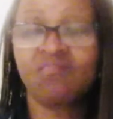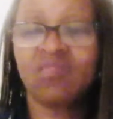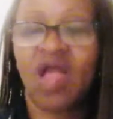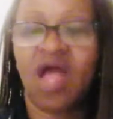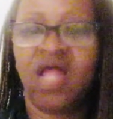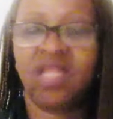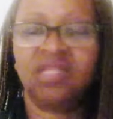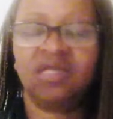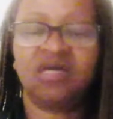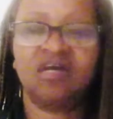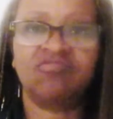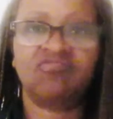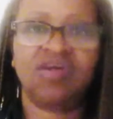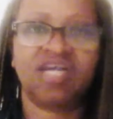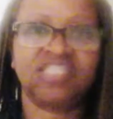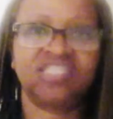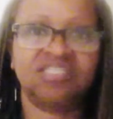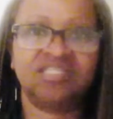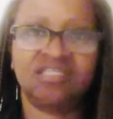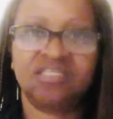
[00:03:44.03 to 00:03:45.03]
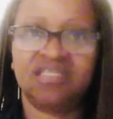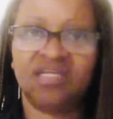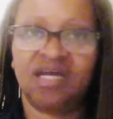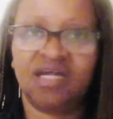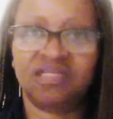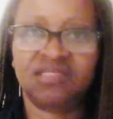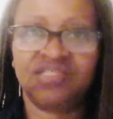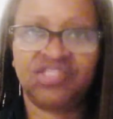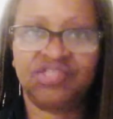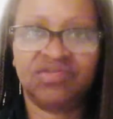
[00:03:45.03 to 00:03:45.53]
I love watching the
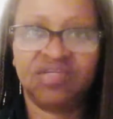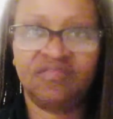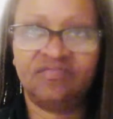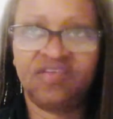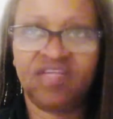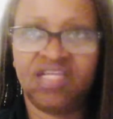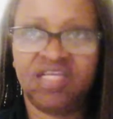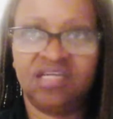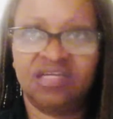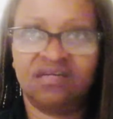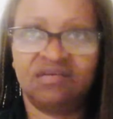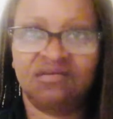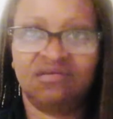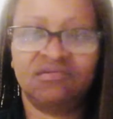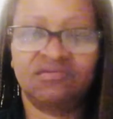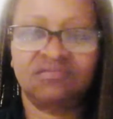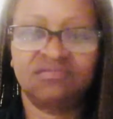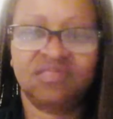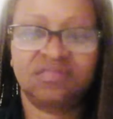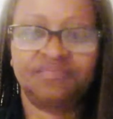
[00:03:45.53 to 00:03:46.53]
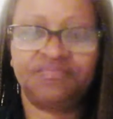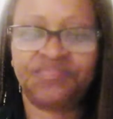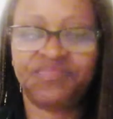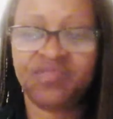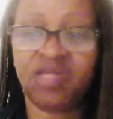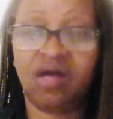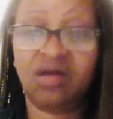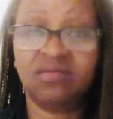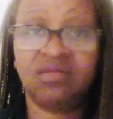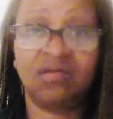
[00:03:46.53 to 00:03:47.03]
Dollar Tree videos.
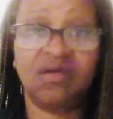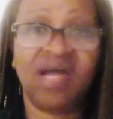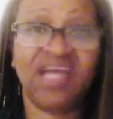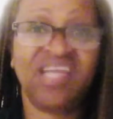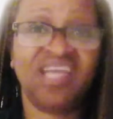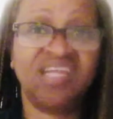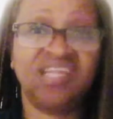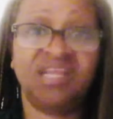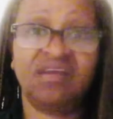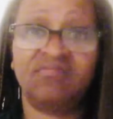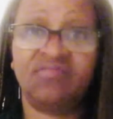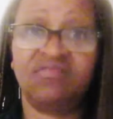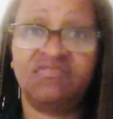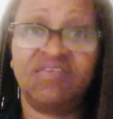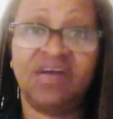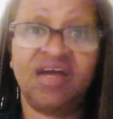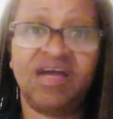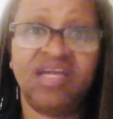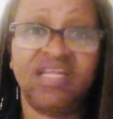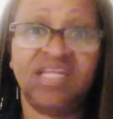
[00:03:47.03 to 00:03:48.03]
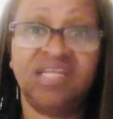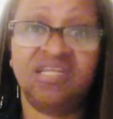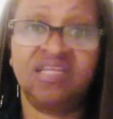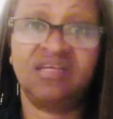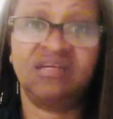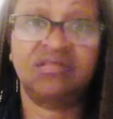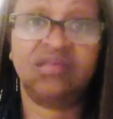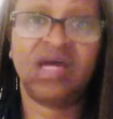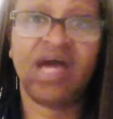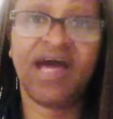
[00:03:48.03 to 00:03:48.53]
Although I can never find any
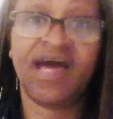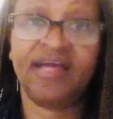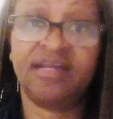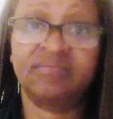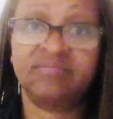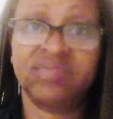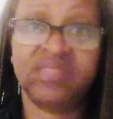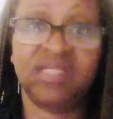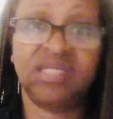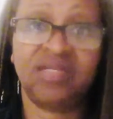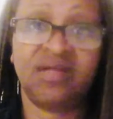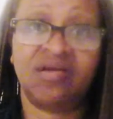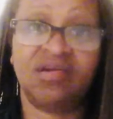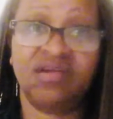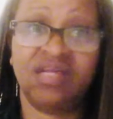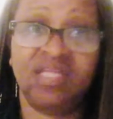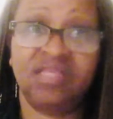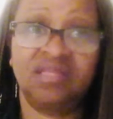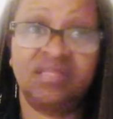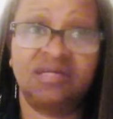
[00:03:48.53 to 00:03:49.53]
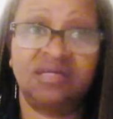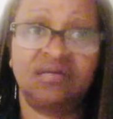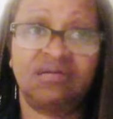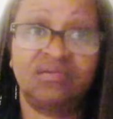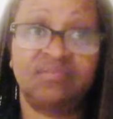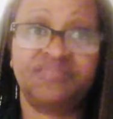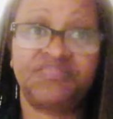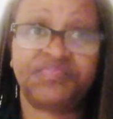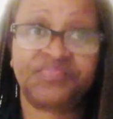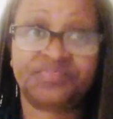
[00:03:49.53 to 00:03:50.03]
of the items that are in
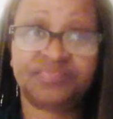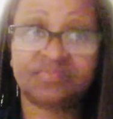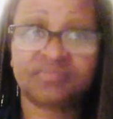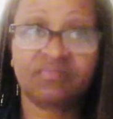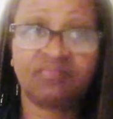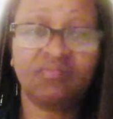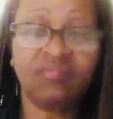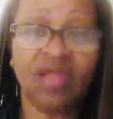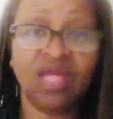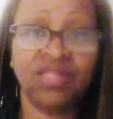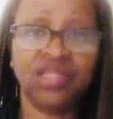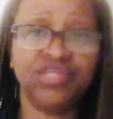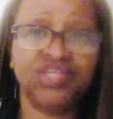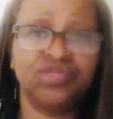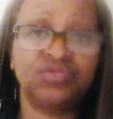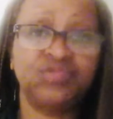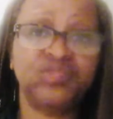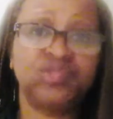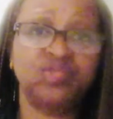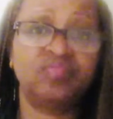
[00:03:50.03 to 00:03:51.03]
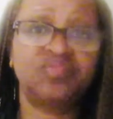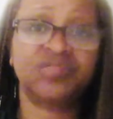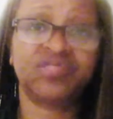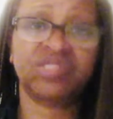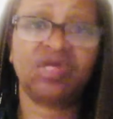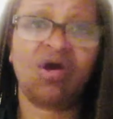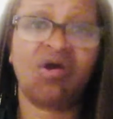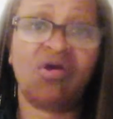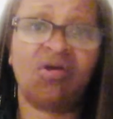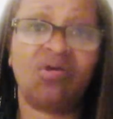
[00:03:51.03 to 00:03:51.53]
the YouTubers'
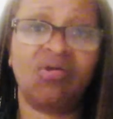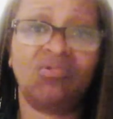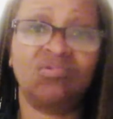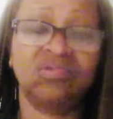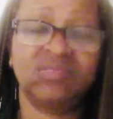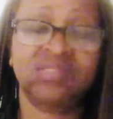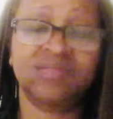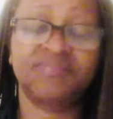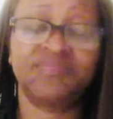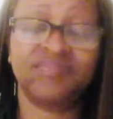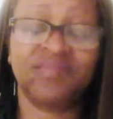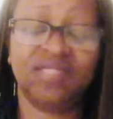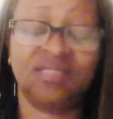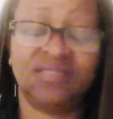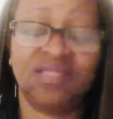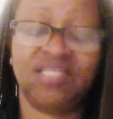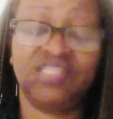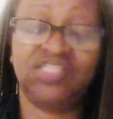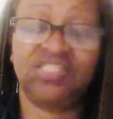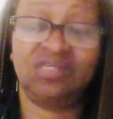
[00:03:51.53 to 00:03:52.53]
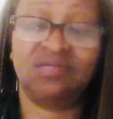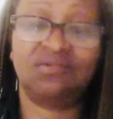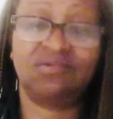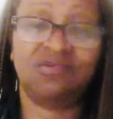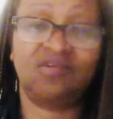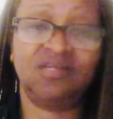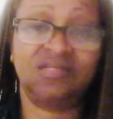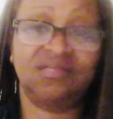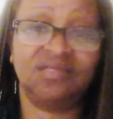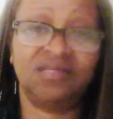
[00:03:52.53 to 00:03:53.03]
hauls that they show
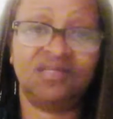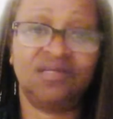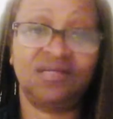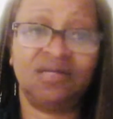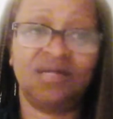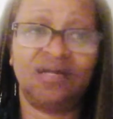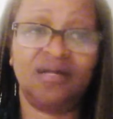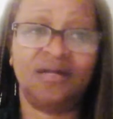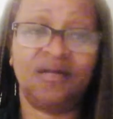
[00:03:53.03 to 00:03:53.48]
on their